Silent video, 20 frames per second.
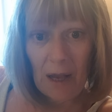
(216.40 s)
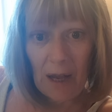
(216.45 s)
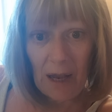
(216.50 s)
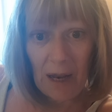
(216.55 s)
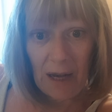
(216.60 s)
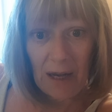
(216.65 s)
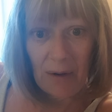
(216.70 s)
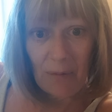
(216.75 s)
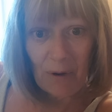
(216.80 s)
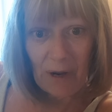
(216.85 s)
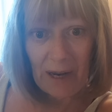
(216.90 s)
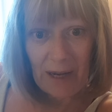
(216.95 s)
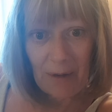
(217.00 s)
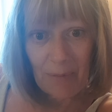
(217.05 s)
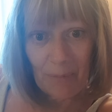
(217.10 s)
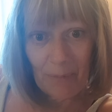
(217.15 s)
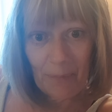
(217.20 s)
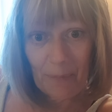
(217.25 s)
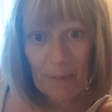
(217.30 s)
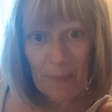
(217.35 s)
Anyway,
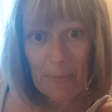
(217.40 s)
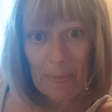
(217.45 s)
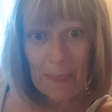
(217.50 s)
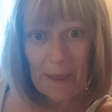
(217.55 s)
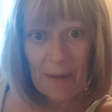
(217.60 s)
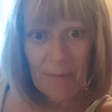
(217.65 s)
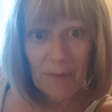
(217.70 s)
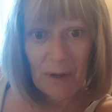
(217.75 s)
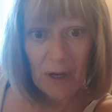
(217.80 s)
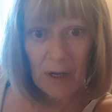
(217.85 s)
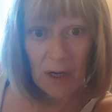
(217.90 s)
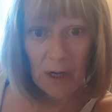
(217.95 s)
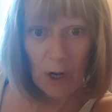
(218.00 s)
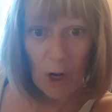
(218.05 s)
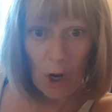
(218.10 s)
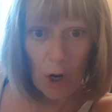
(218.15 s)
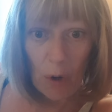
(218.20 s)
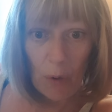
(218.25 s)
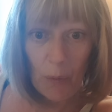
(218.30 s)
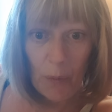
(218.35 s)
I'm gonna
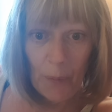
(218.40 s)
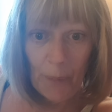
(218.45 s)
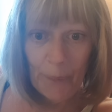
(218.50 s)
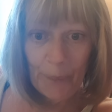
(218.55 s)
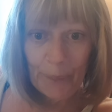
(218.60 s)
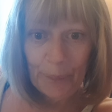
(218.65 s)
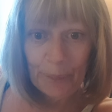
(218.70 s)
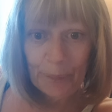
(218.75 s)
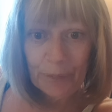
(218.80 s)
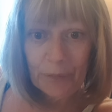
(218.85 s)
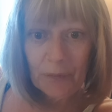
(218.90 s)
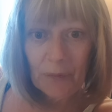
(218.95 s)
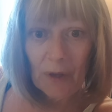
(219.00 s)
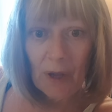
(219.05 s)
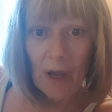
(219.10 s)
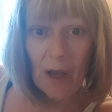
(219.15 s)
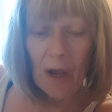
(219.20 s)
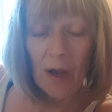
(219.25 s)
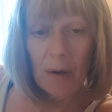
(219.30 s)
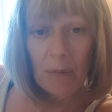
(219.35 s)
go.
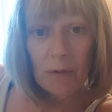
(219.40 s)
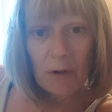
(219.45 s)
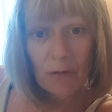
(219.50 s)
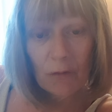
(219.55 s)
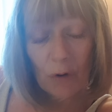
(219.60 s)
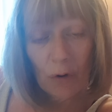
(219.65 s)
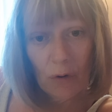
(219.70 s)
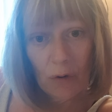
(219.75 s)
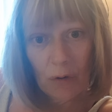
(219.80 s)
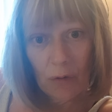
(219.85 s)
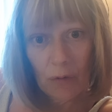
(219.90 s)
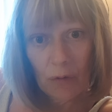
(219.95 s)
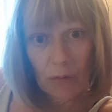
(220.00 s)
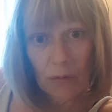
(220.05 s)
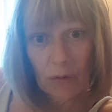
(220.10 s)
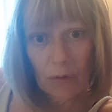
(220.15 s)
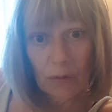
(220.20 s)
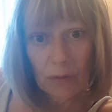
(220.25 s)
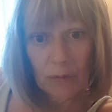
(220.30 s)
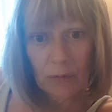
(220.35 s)
I hope you're
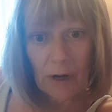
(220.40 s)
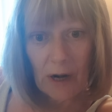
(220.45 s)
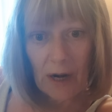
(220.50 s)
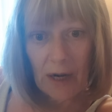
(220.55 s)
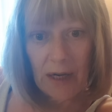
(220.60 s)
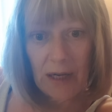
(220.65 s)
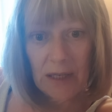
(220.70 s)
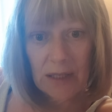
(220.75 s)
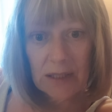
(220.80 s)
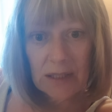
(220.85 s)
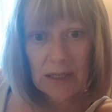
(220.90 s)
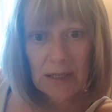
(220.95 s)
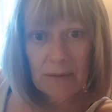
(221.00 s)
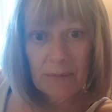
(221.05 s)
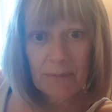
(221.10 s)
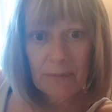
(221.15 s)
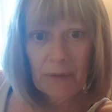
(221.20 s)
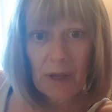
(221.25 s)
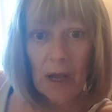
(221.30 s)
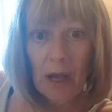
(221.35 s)
all right,
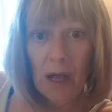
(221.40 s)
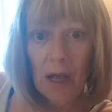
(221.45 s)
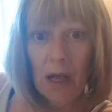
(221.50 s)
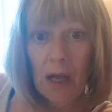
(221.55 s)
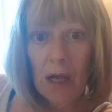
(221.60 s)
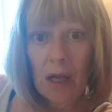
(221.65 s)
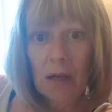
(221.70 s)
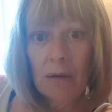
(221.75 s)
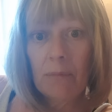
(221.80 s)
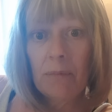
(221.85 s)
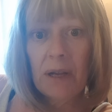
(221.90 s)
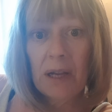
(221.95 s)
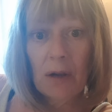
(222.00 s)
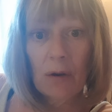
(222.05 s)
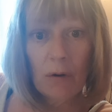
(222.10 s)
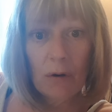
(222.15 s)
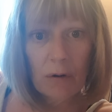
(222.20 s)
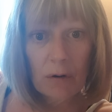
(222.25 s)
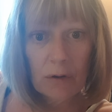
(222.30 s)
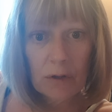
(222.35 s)
and big
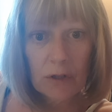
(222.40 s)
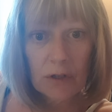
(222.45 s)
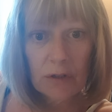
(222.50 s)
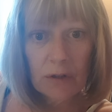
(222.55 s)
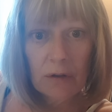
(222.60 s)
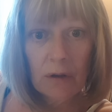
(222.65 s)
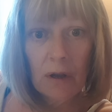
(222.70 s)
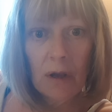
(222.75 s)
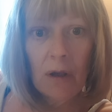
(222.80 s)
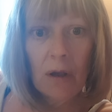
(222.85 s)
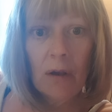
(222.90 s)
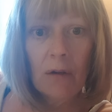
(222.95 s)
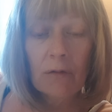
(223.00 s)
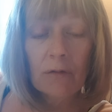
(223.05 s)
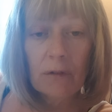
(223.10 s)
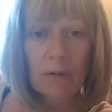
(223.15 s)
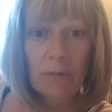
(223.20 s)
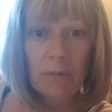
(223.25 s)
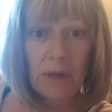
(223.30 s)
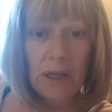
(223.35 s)
hugs
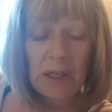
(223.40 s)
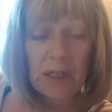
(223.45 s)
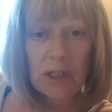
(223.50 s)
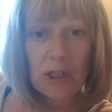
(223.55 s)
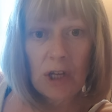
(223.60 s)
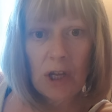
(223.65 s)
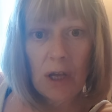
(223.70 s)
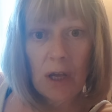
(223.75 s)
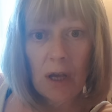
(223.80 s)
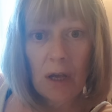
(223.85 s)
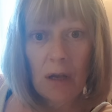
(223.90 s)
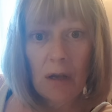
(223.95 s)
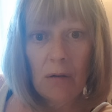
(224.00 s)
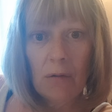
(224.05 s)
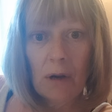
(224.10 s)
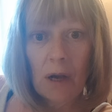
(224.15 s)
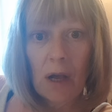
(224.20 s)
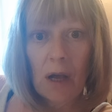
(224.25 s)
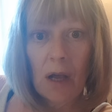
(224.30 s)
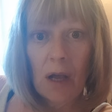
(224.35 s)
from me to
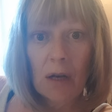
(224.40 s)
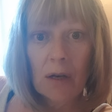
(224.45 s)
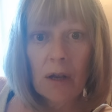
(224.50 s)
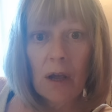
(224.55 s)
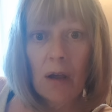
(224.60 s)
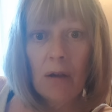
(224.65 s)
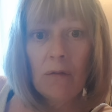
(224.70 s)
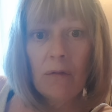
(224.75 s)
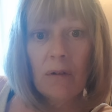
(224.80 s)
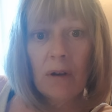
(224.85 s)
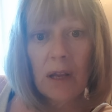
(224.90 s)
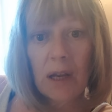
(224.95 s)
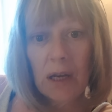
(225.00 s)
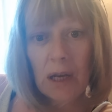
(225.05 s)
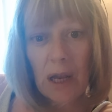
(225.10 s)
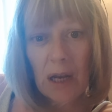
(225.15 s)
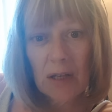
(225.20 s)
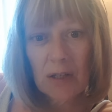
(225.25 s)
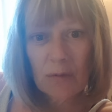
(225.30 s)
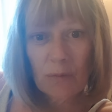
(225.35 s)
you, and hopefully
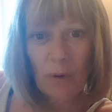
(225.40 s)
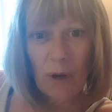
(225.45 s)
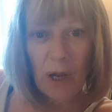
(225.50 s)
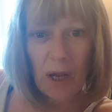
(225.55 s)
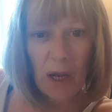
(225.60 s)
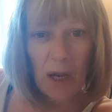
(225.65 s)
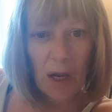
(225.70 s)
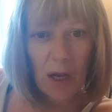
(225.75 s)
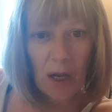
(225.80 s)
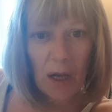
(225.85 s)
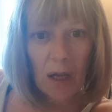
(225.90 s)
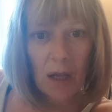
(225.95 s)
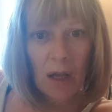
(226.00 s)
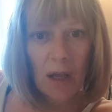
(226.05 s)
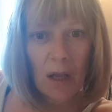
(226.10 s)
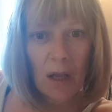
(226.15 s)
next week,